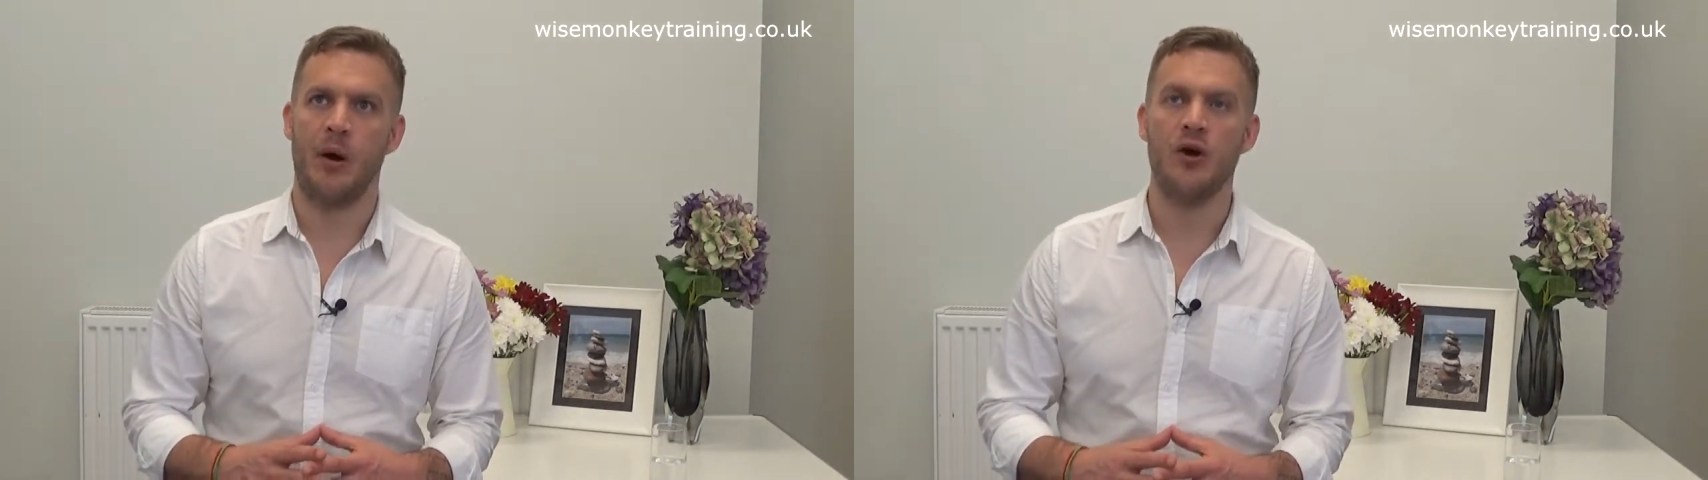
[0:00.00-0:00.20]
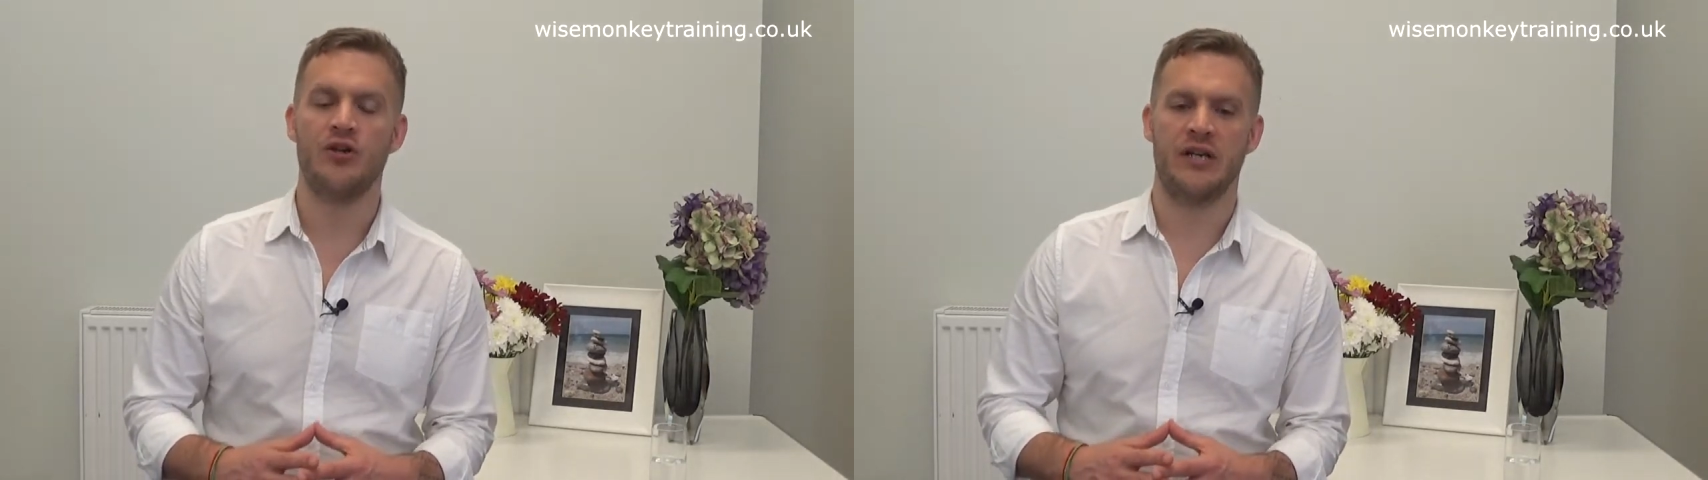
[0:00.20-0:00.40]

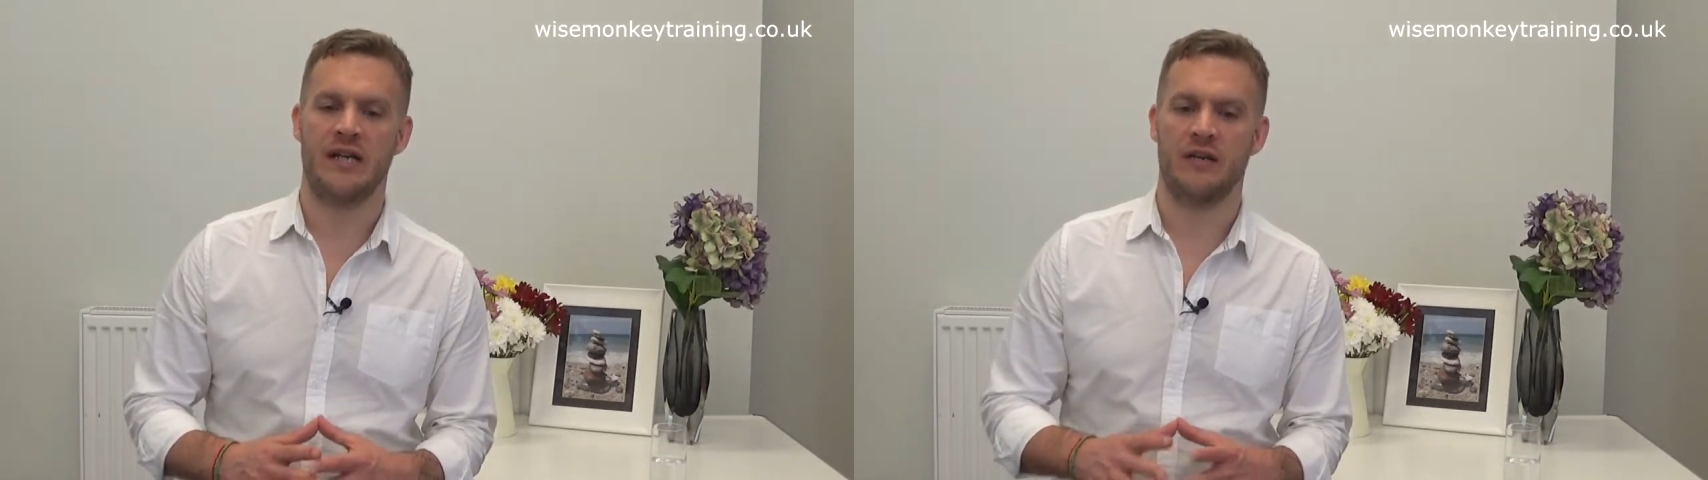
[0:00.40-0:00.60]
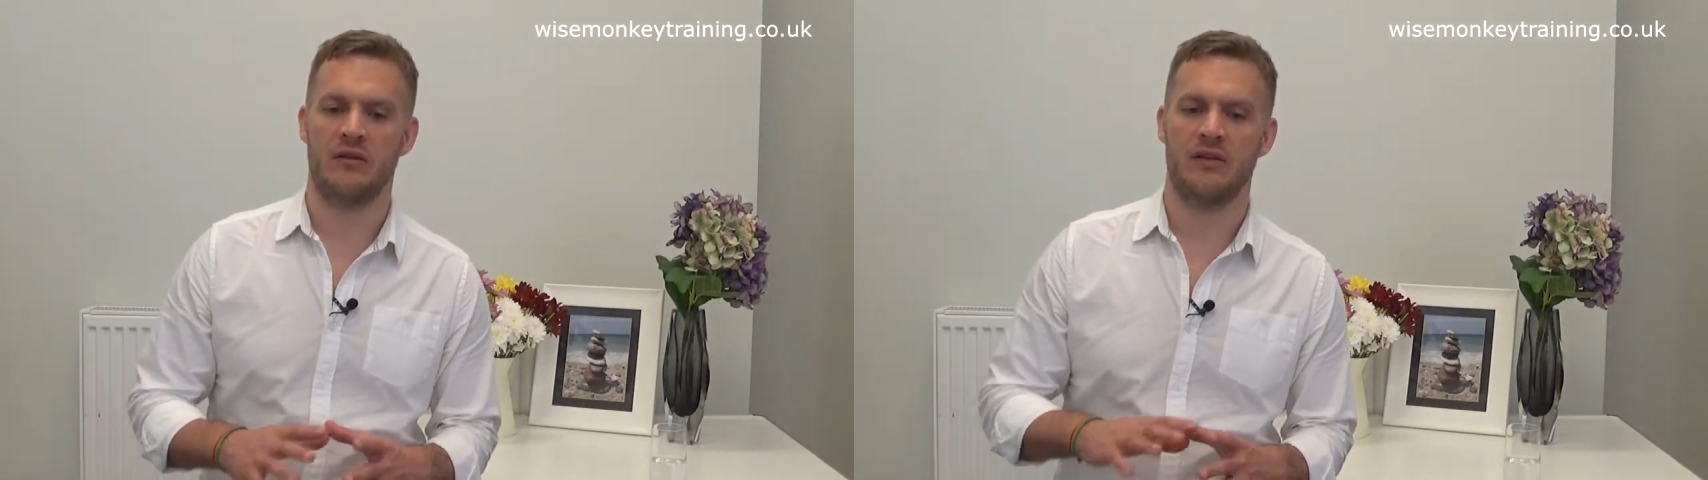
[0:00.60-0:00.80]

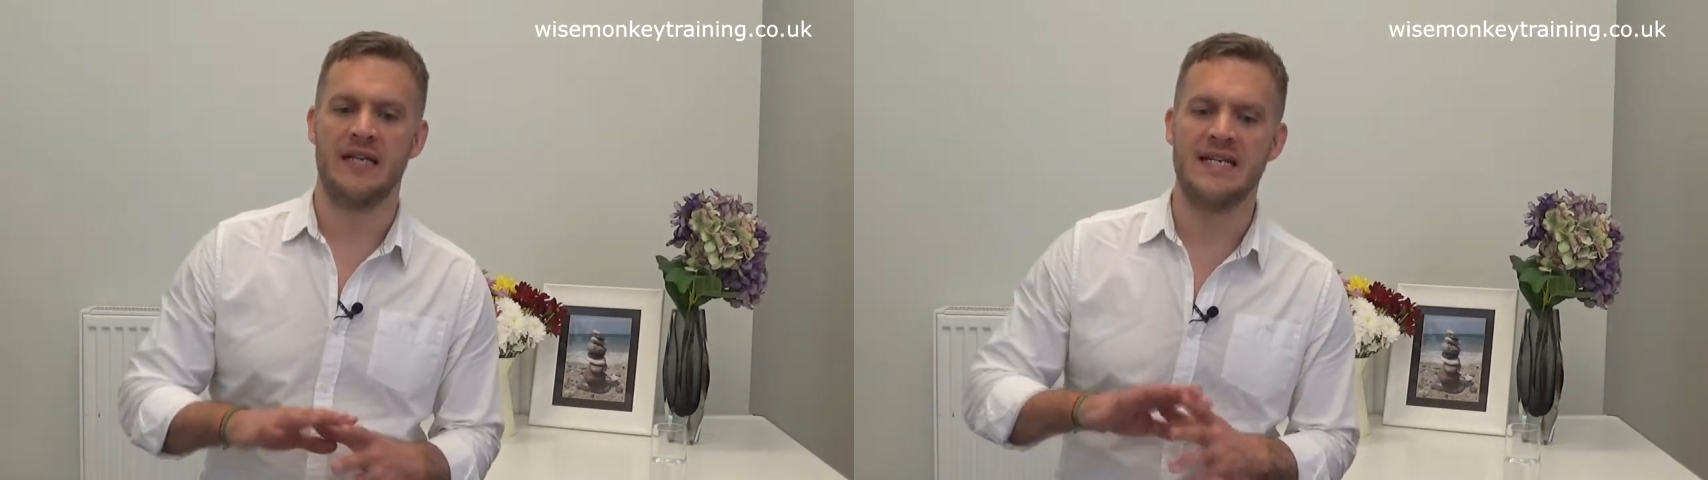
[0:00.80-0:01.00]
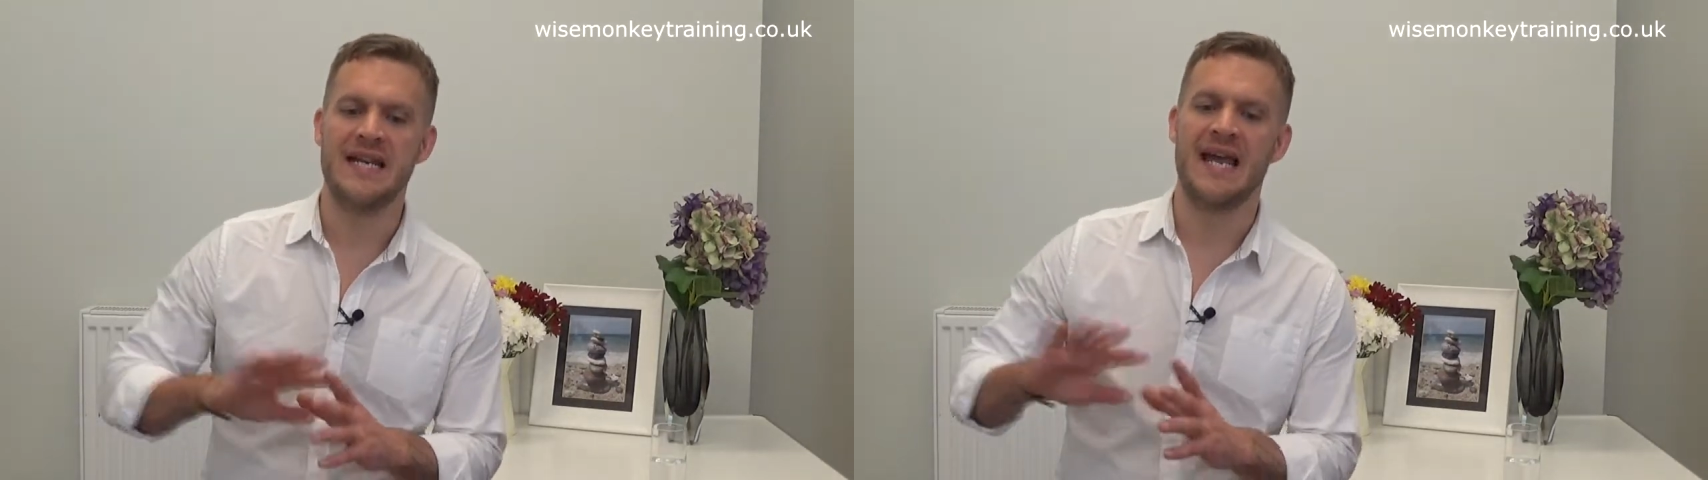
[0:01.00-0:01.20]
pushing
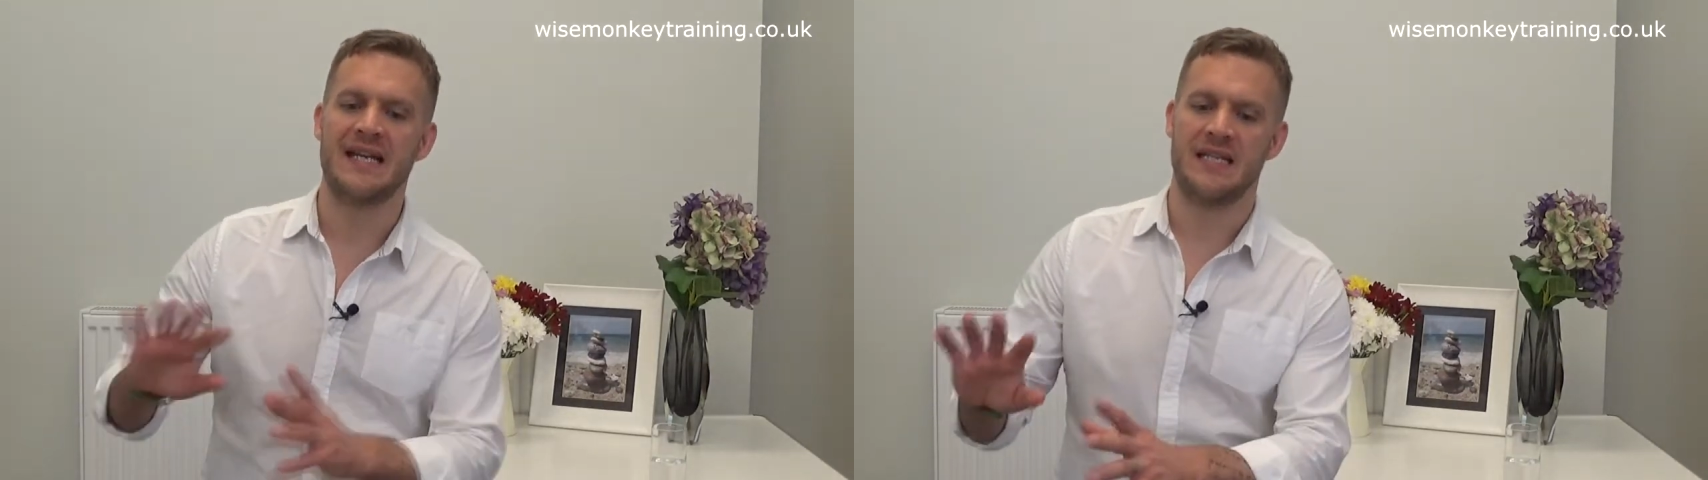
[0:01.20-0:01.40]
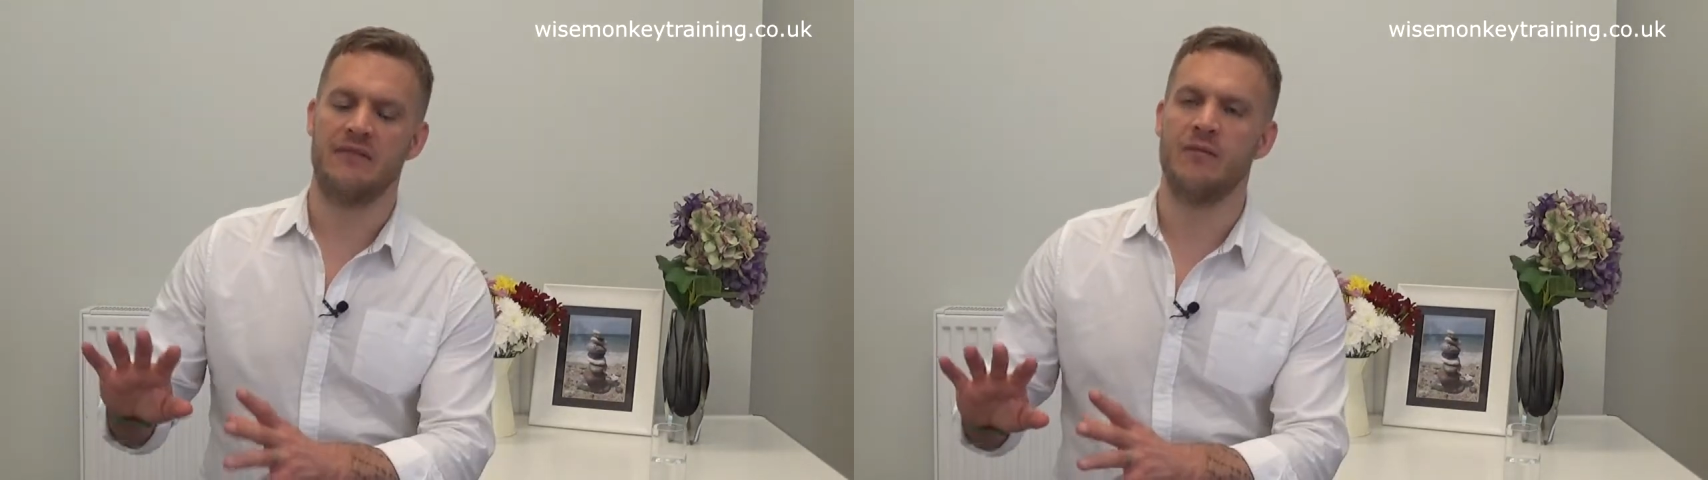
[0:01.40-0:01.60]
the
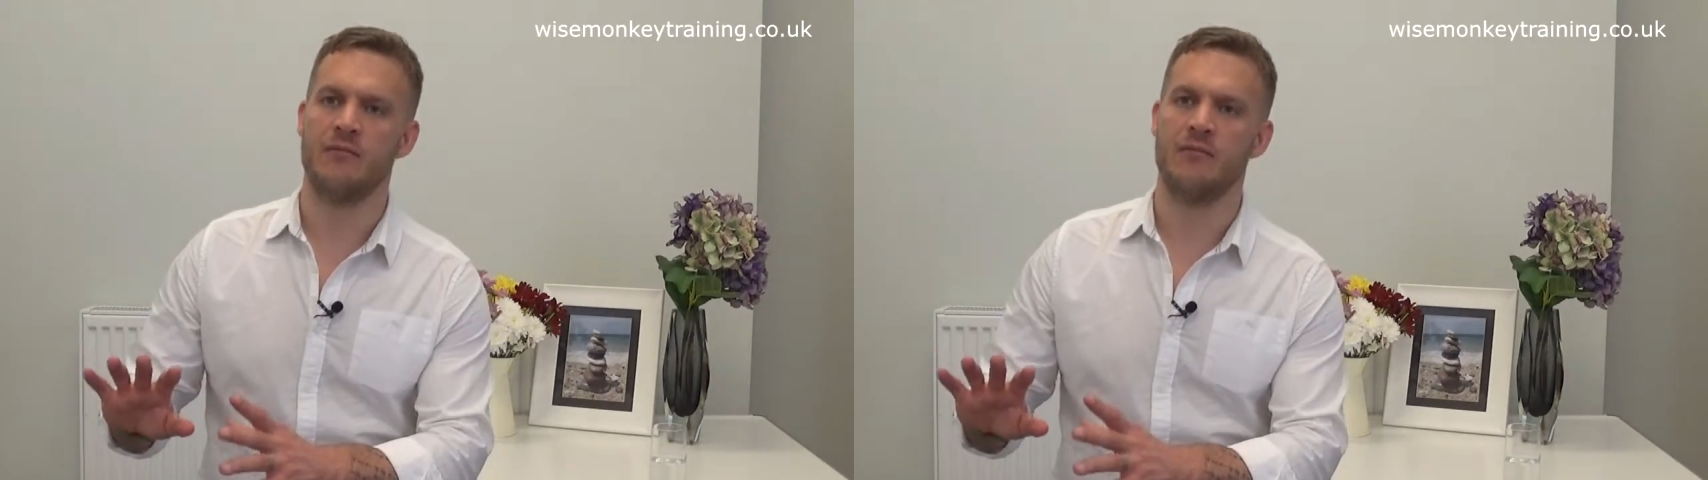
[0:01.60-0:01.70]
negative